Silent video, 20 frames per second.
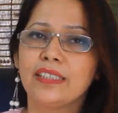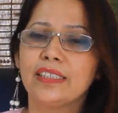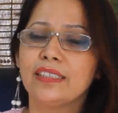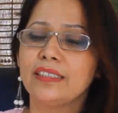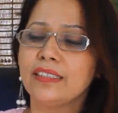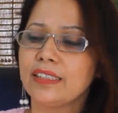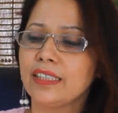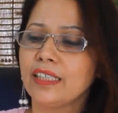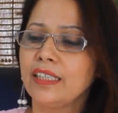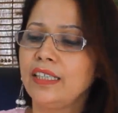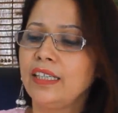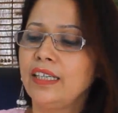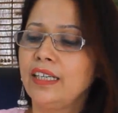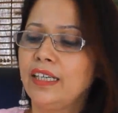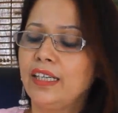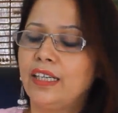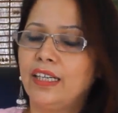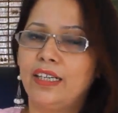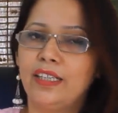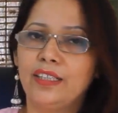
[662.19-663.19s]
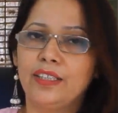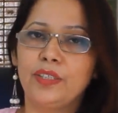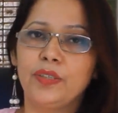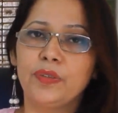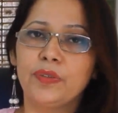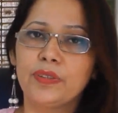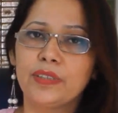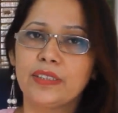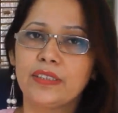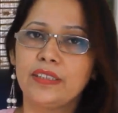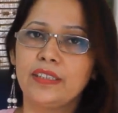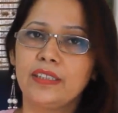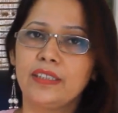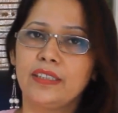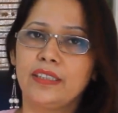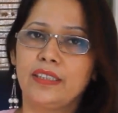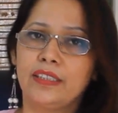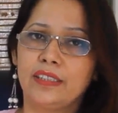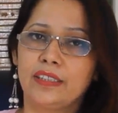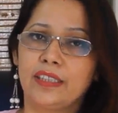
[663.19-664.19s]
Just use
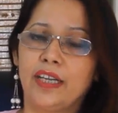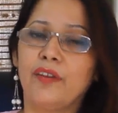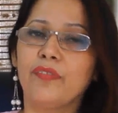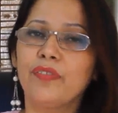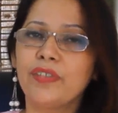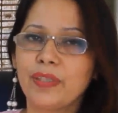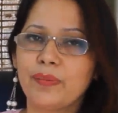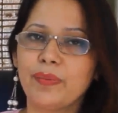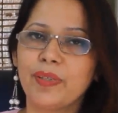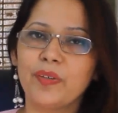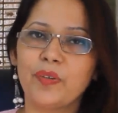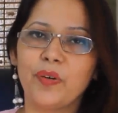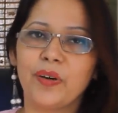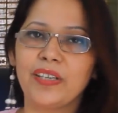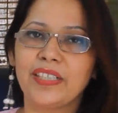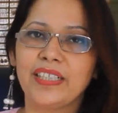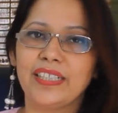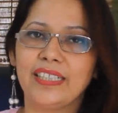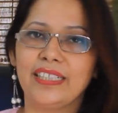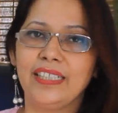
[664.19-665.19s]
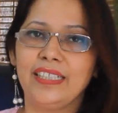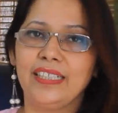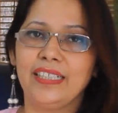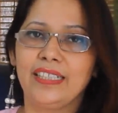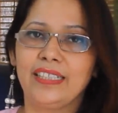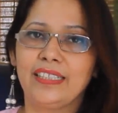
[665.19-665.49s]
a comfortable quantity,